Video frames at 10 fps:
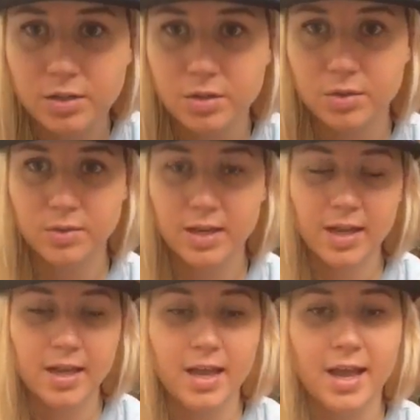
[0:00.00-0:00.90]
to,
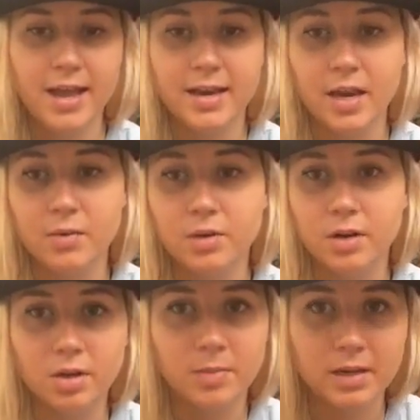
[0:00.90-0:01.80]
and I will
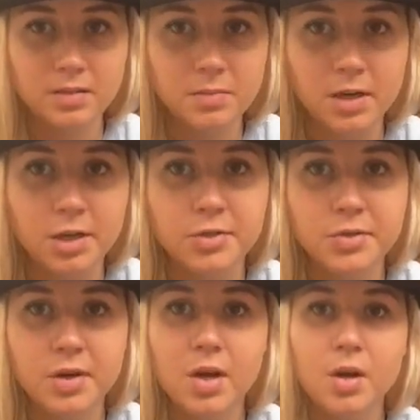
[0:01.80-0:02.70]
call you back tomorrow.